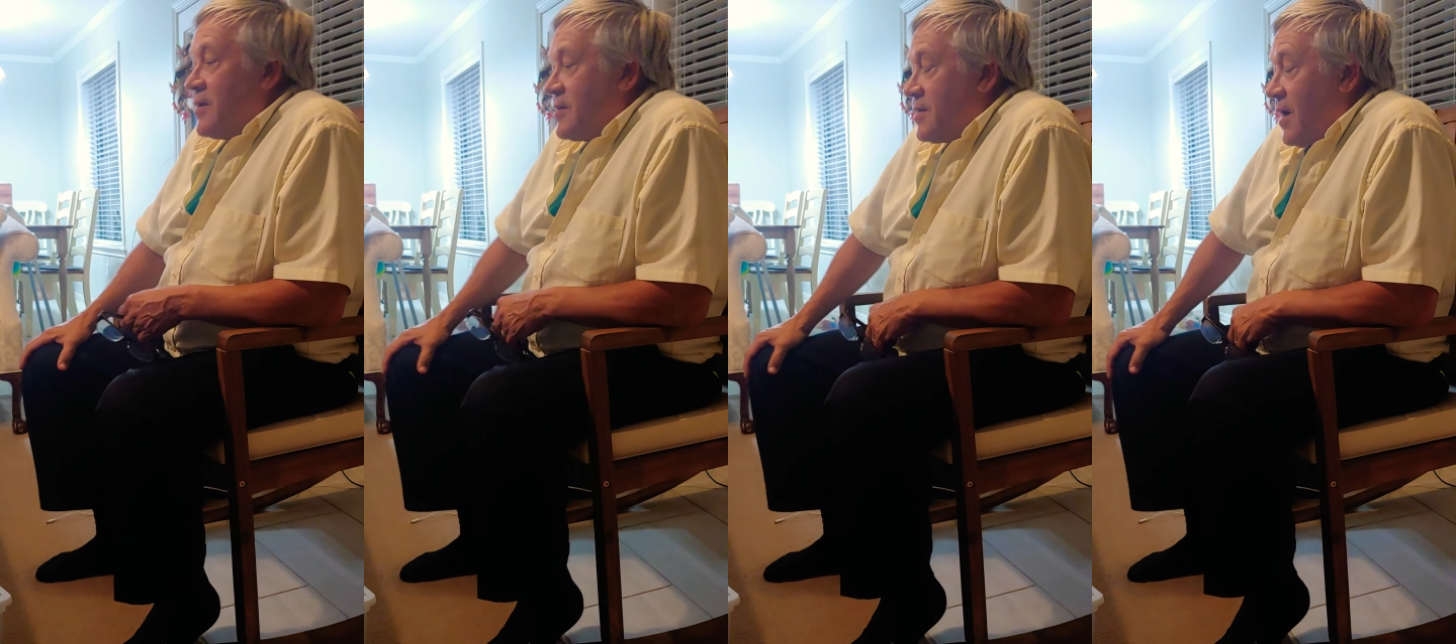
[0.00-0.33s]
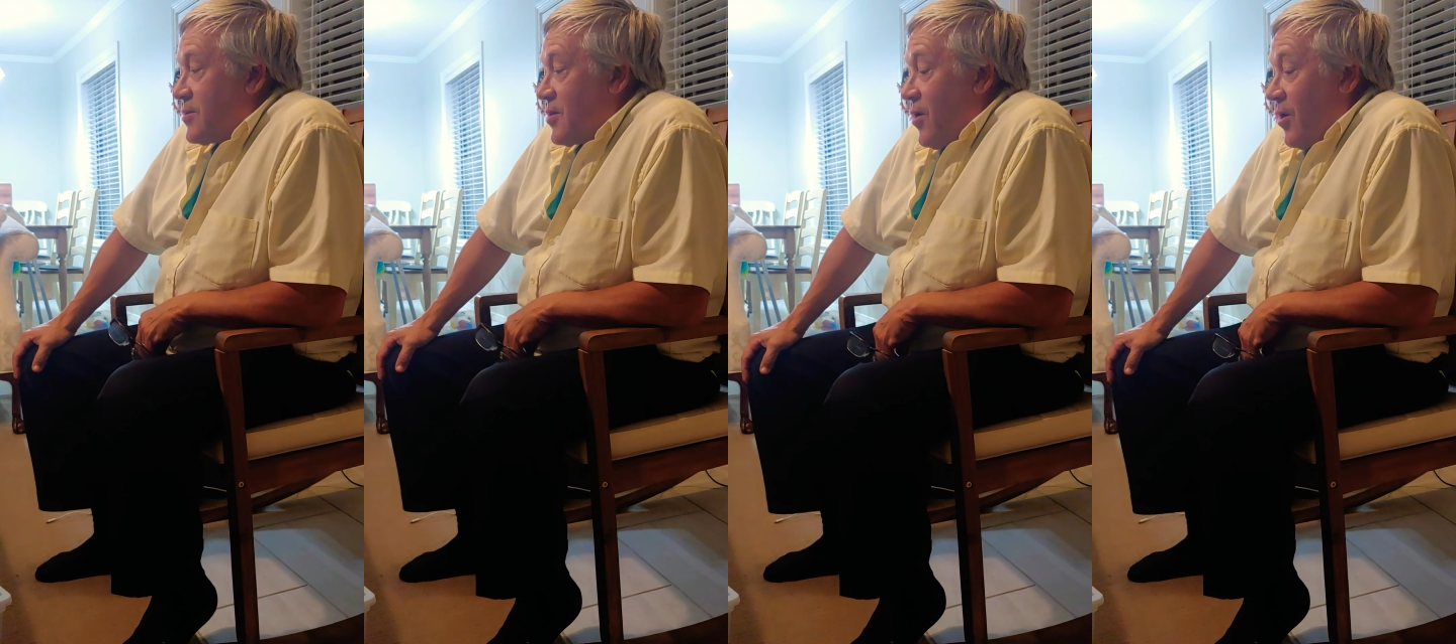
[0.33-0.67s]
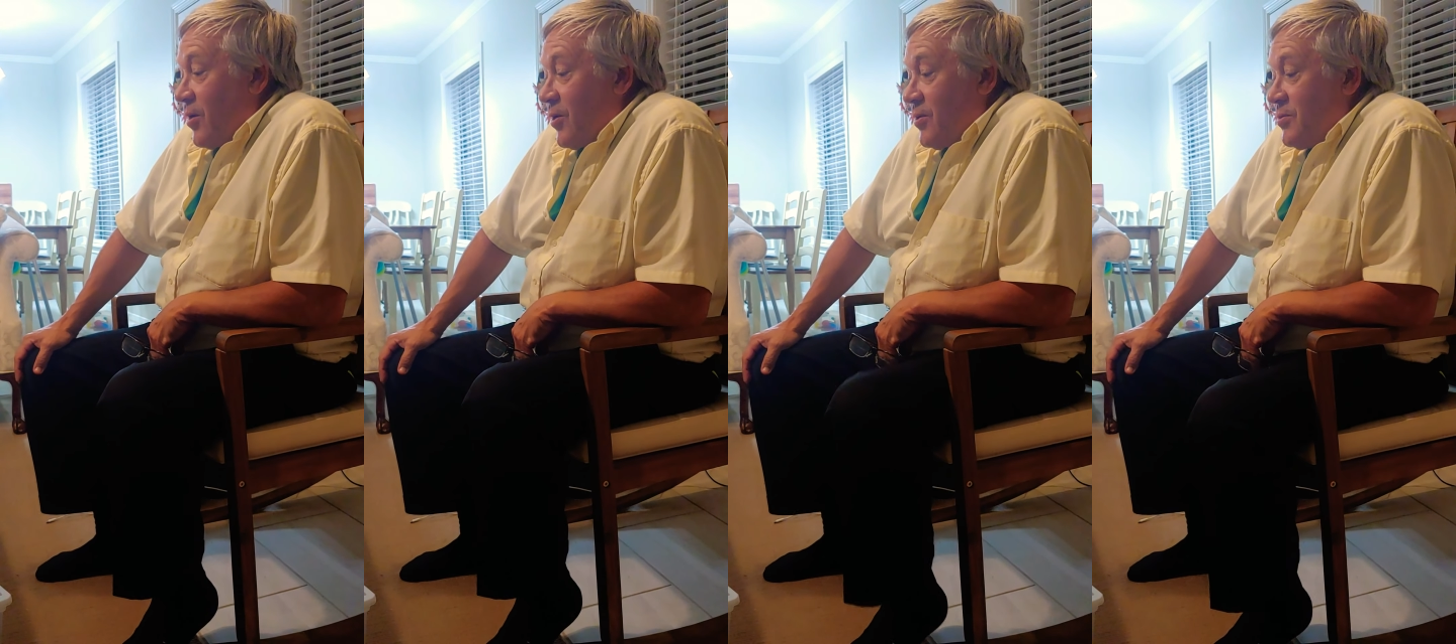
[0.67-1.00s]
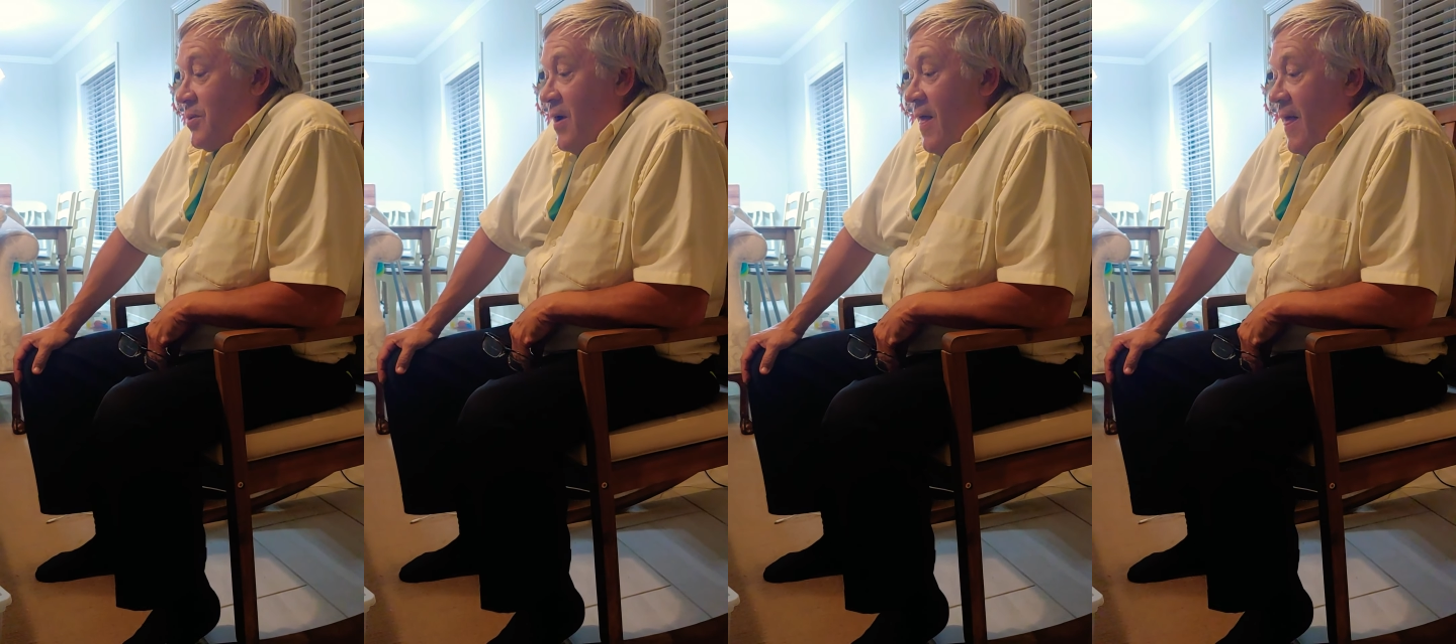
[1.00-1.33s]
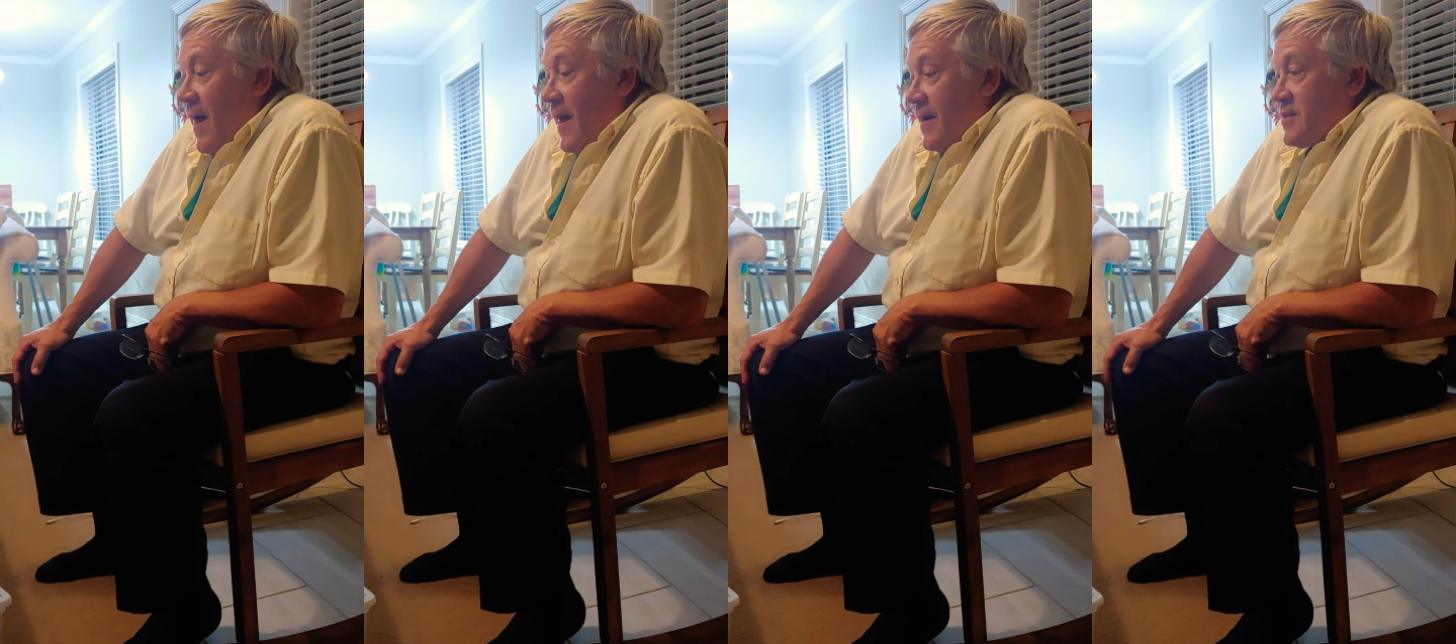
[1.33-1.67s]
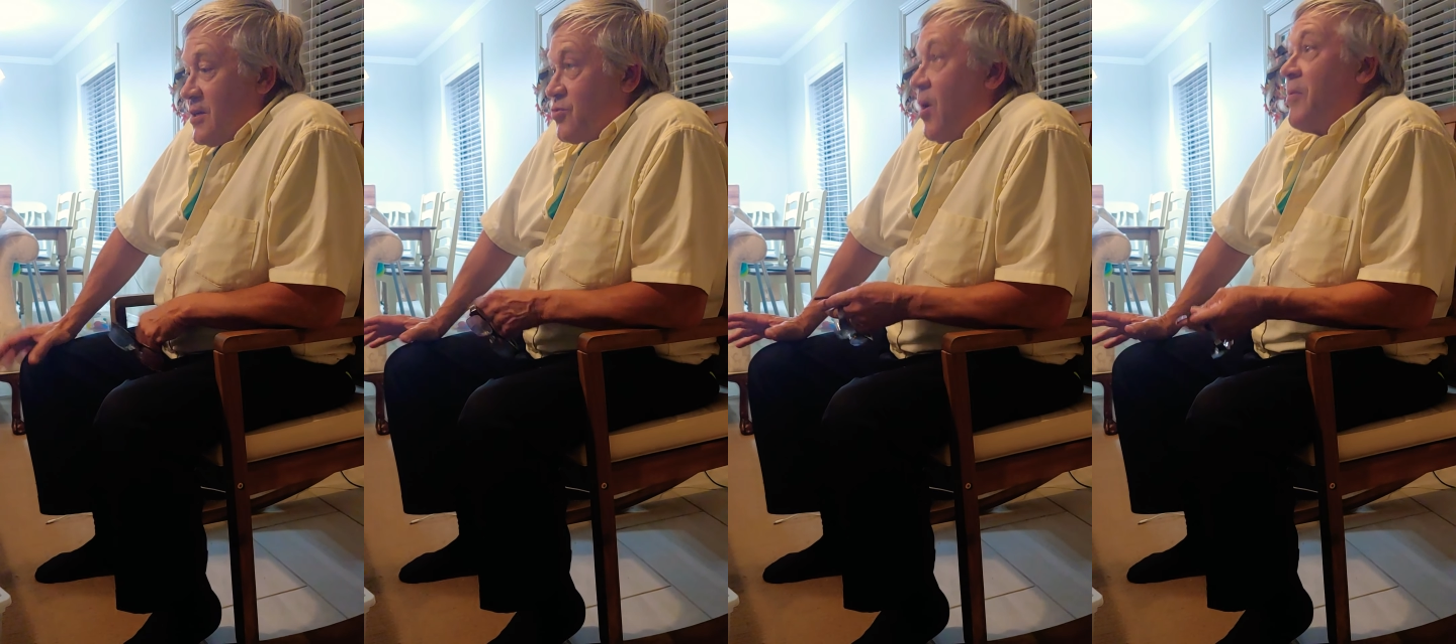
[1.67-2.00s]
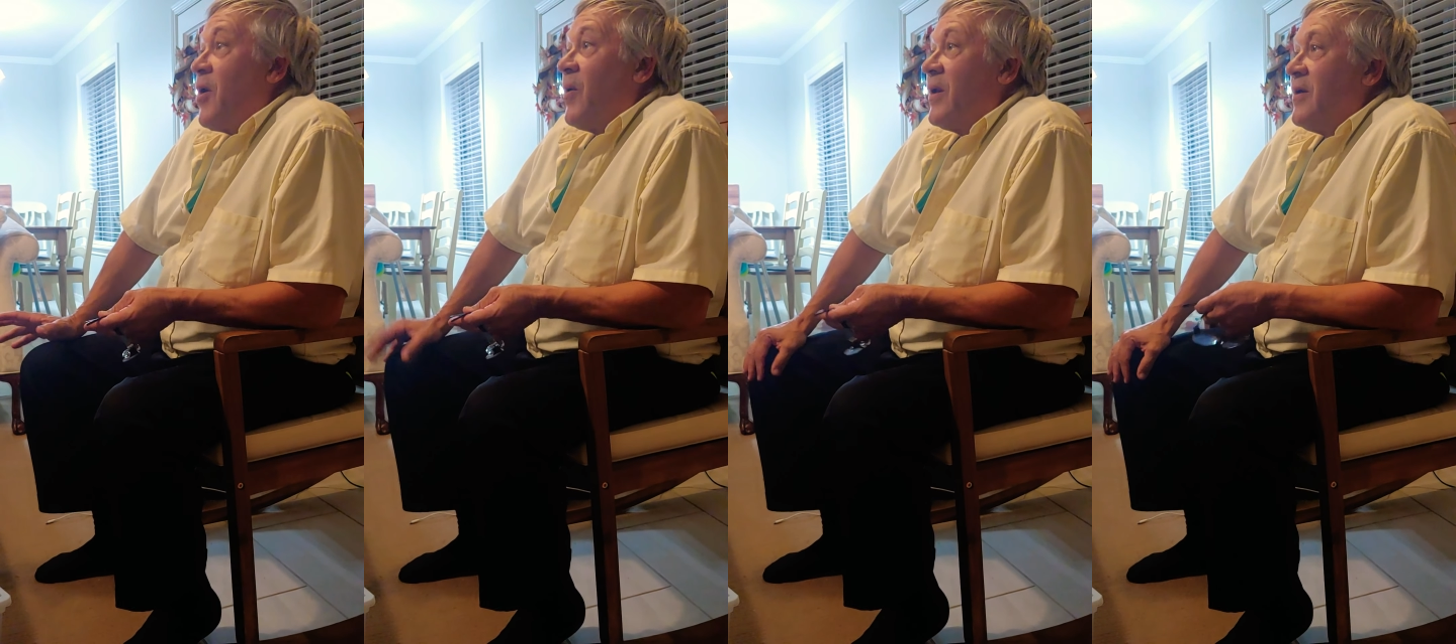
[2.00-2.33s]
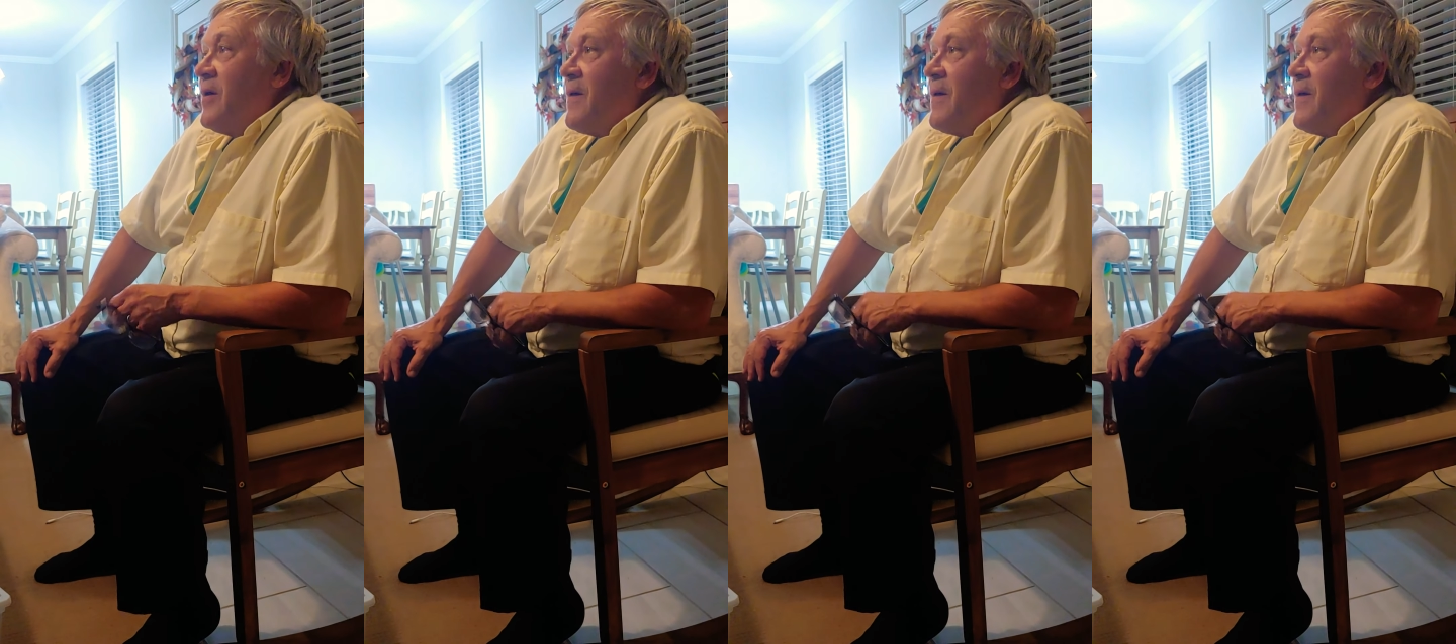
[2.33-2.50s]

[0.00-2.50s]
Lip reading: to downtown Honolulu because that's where I'm going.